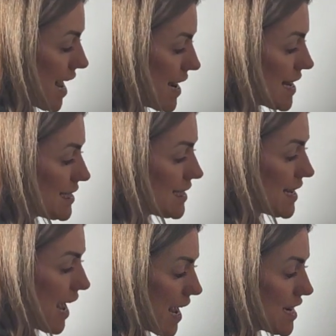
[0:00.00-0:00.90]

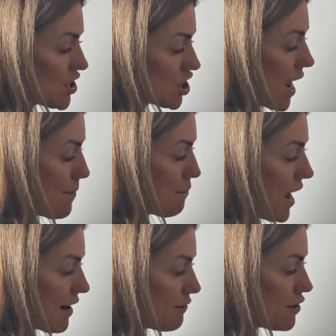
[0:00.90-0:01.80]
NADH and
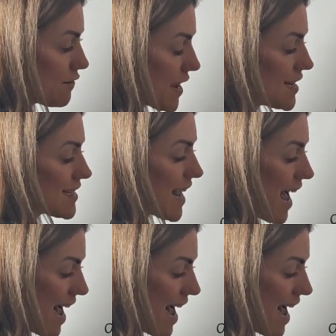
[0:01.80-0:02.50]
pyruvate,